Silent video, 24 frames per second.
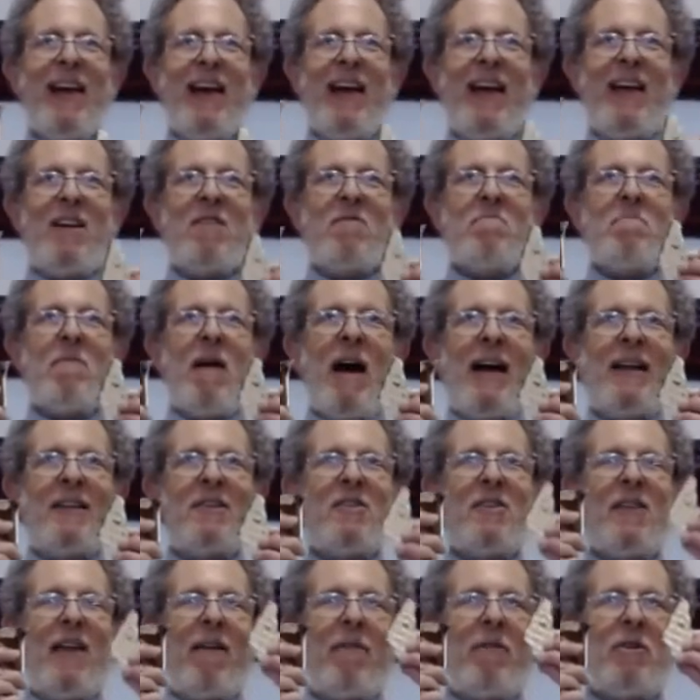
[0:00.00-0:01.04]
hidden
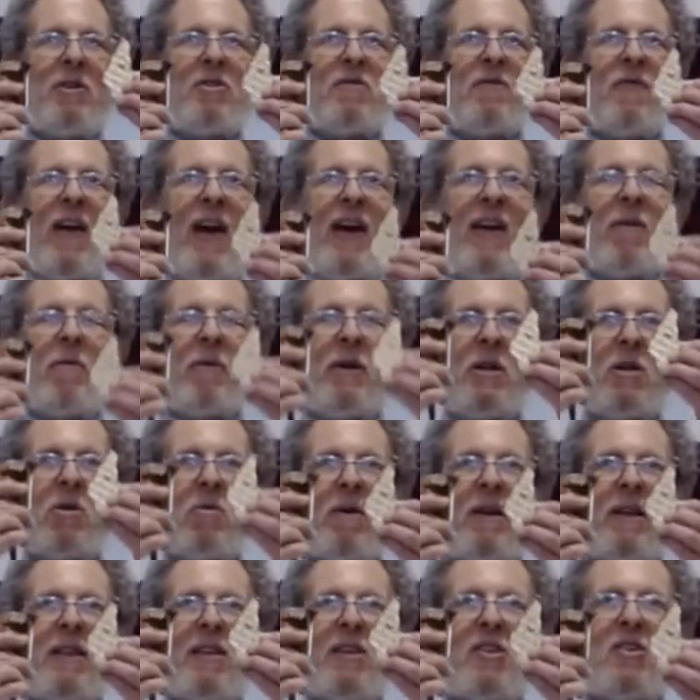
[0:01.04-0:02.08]
matzah that was found, and we
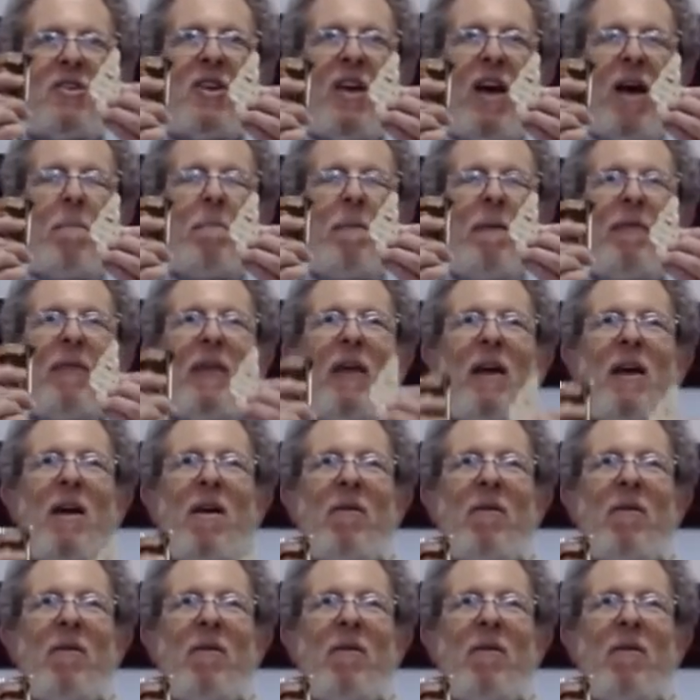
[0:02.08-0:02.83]
drink this cup,